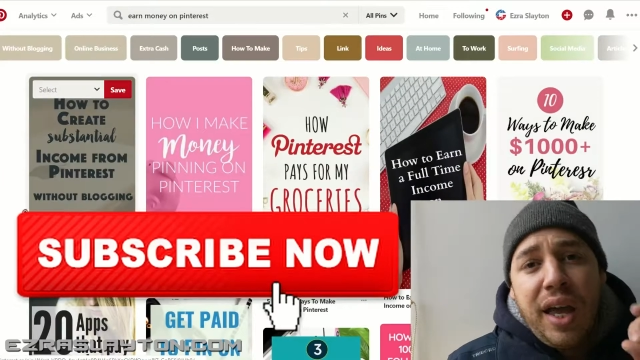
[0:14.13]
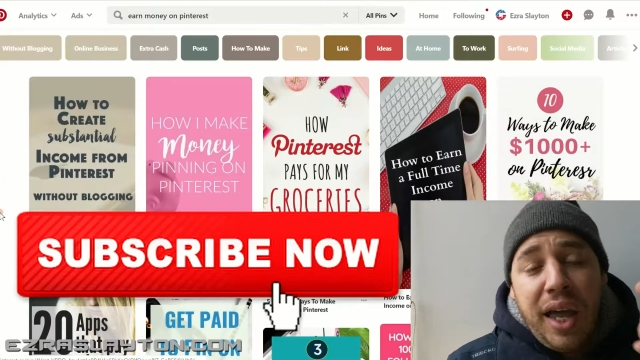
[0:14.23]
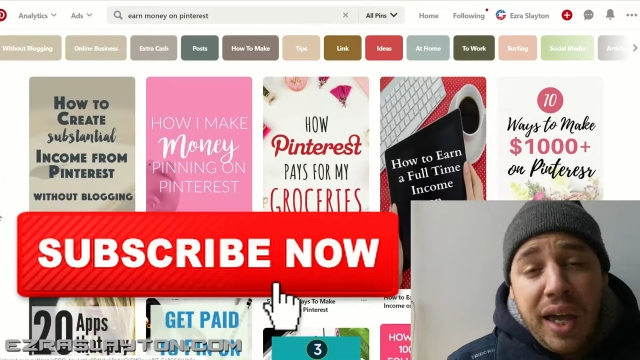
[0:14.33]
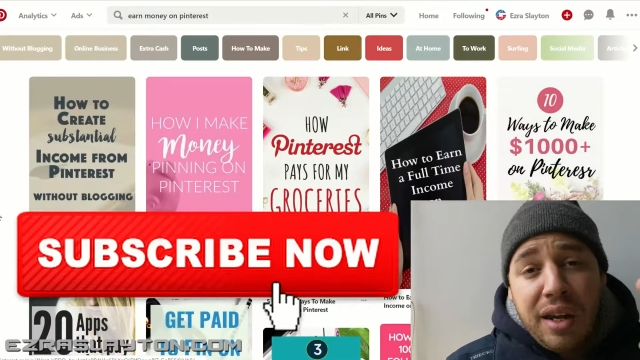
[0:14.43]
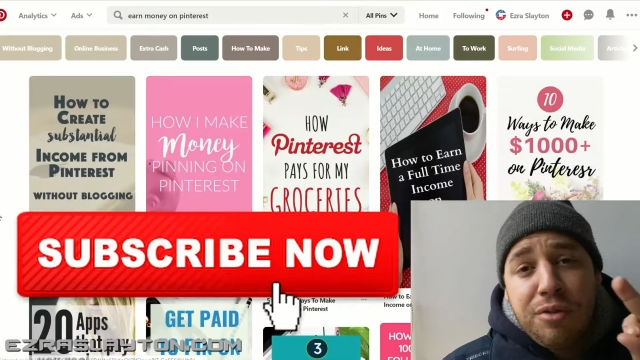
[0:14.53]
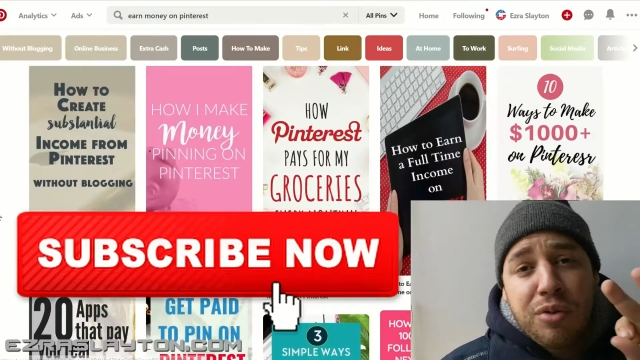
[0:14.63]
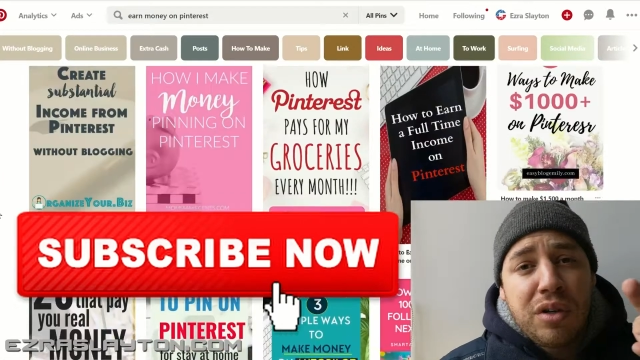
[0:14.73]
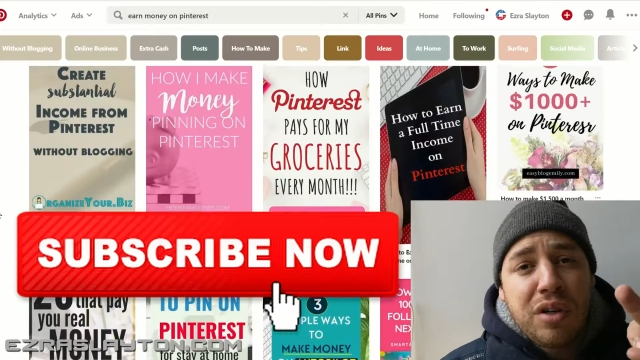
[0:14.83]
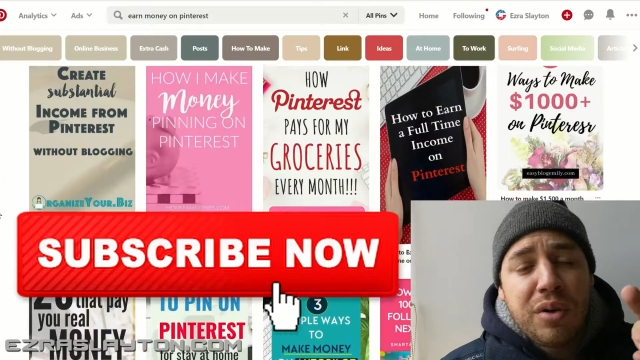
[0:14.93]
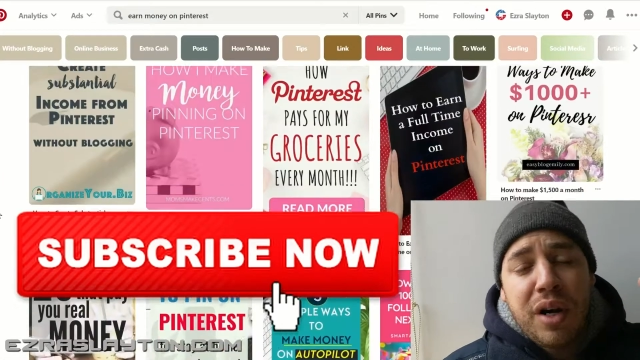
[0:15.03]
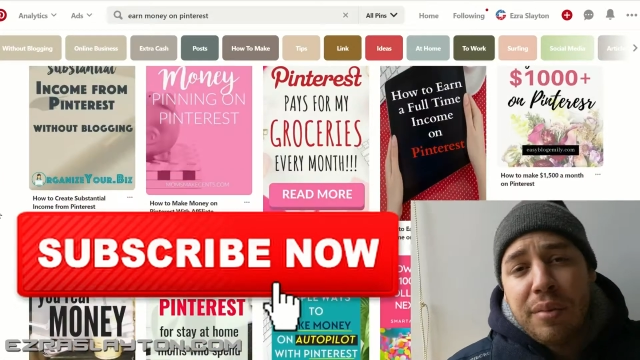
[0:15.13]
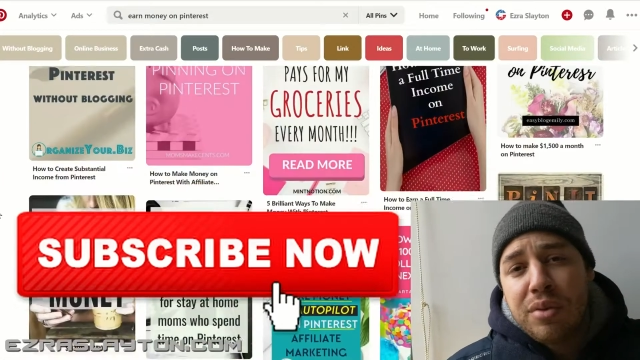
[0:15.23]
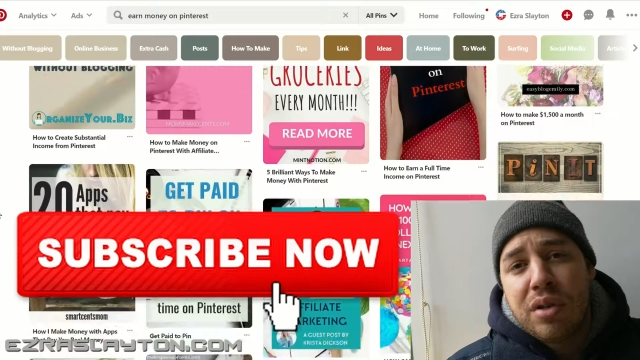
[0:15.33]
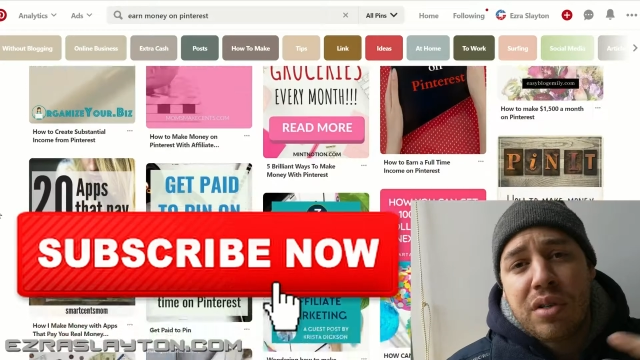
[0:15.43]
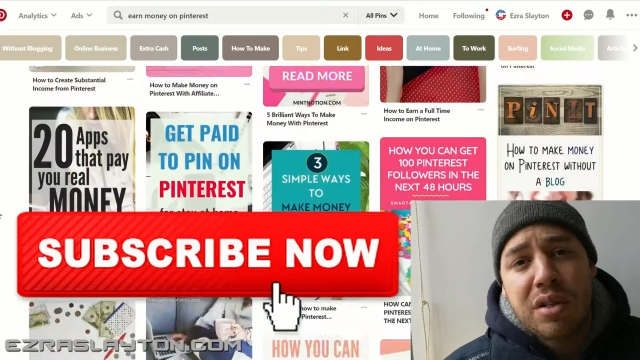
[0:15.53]
And if you want to know what I'm
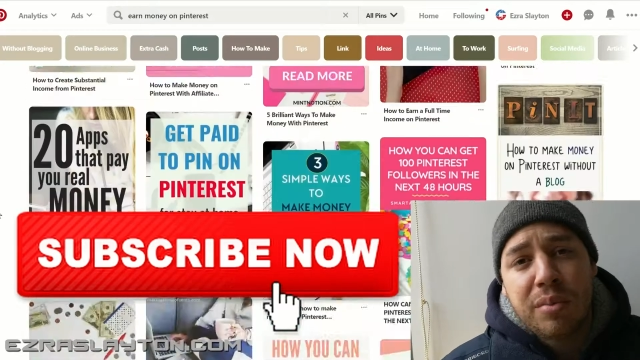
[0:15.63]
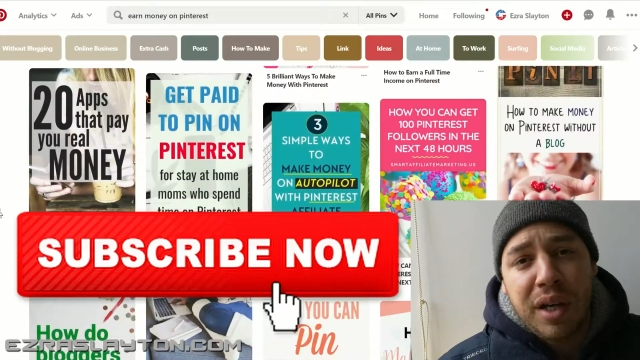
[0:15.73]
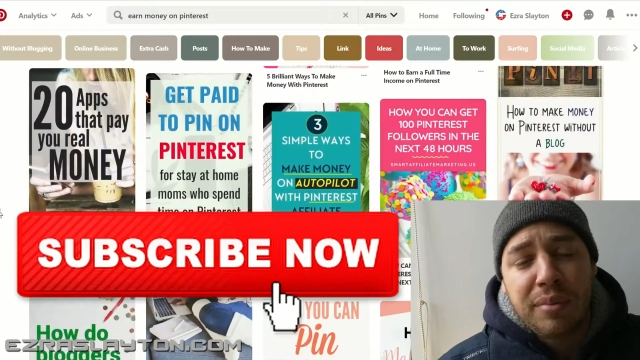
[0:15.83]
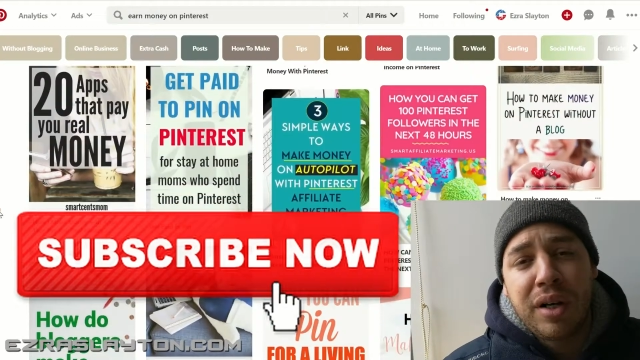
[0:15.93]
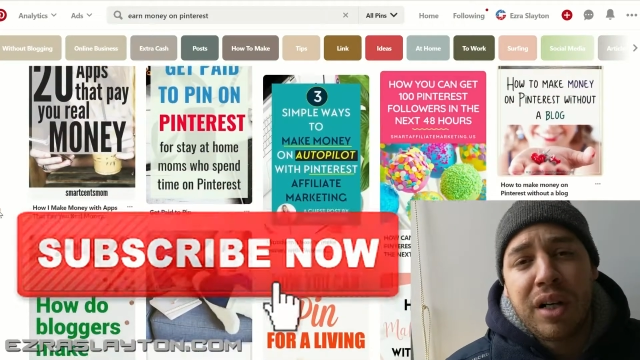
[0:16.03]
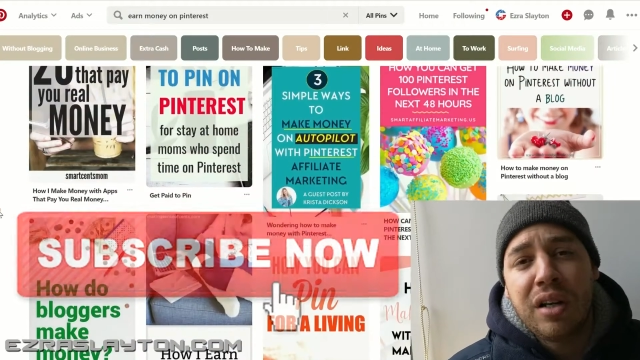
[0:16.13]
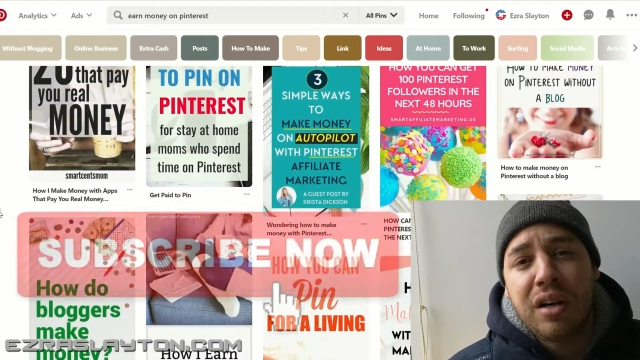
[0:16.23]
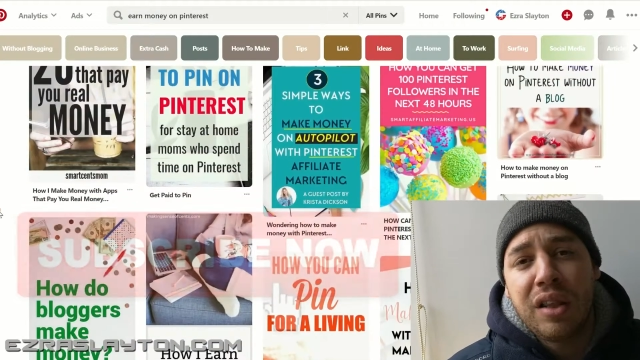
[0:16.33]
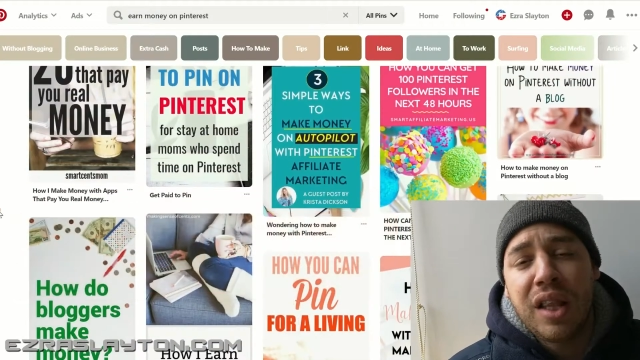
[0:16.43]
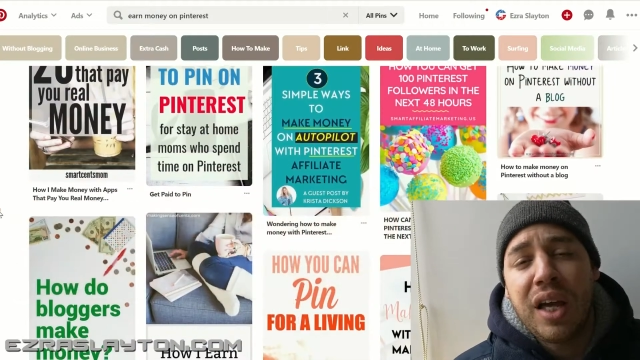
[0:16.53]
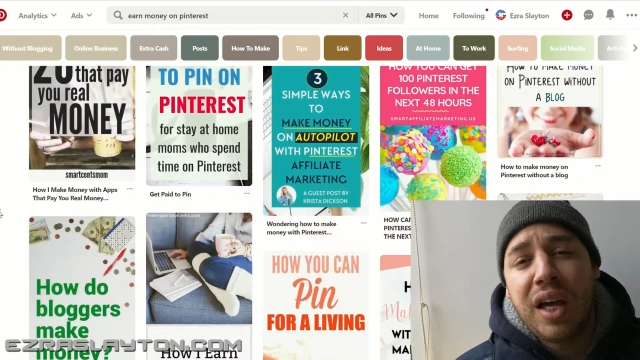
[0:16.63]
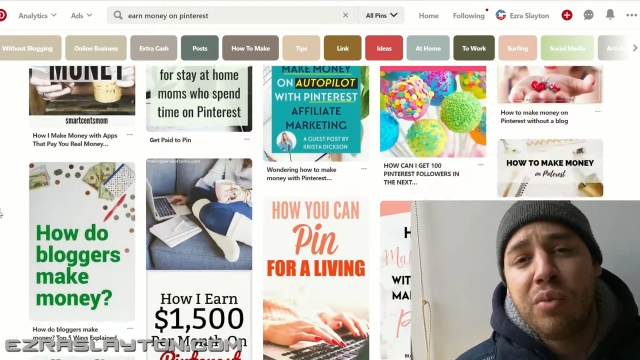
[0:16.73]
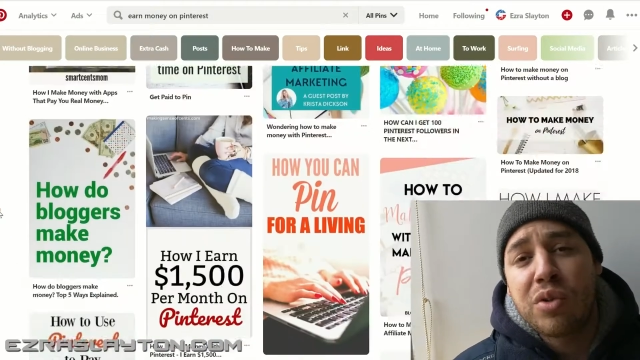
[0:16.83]
doing to make money online,